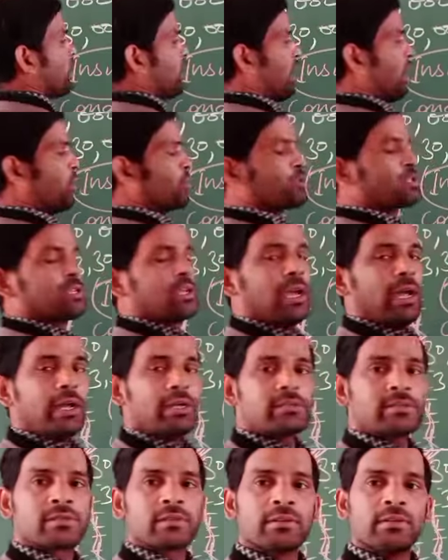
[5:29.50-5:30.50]
clouds
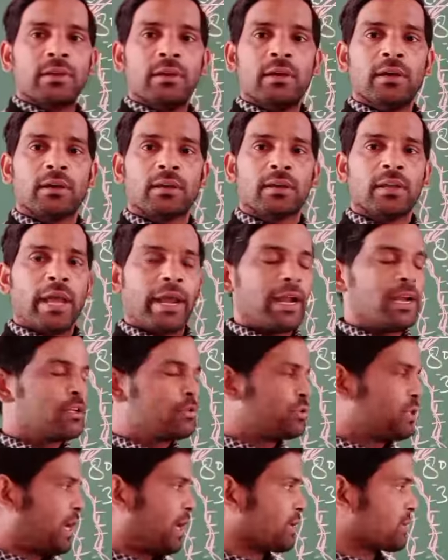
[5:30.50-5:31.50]
gets
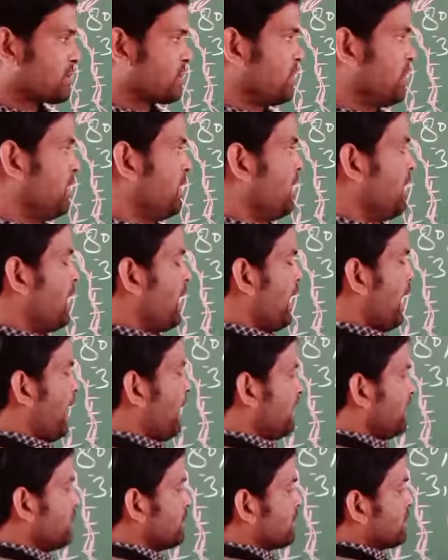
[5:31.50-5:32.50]
negative charge.
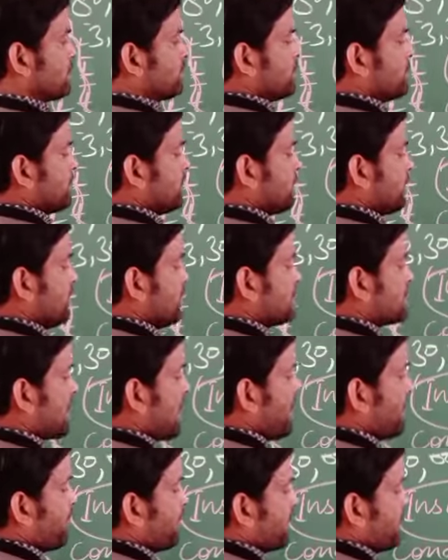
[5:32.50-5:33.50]
And this
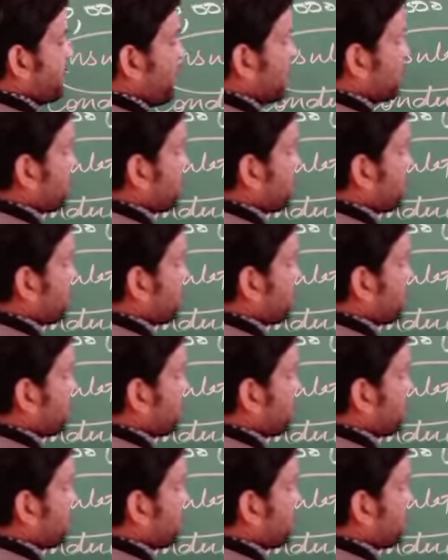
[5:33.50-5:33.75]
happen not